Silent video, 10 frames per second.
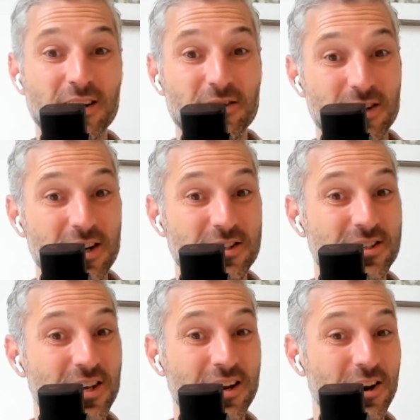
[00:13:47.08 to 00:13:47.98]
did
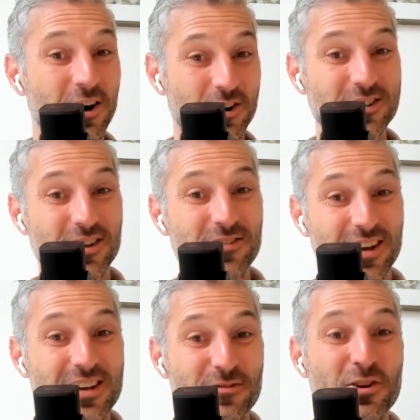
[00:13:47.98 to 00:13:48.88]
not something
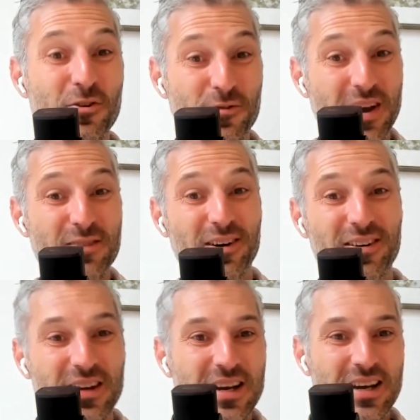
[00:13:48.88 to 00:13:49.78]
in your favor.
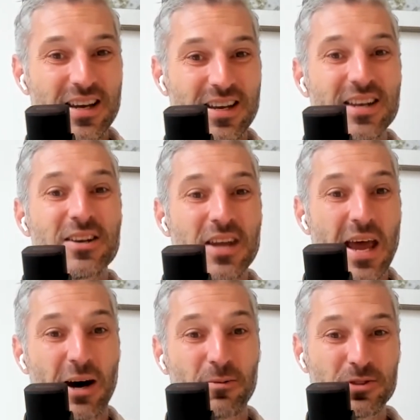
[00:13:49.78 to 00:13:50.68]
It didn't
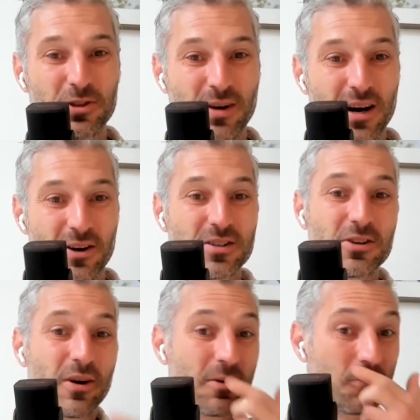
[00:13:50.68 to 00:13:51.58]
help you out.
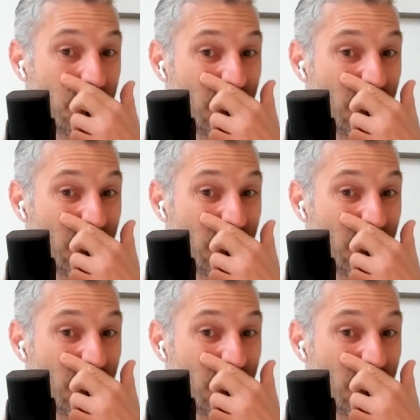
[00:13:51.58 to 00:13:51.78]
So I would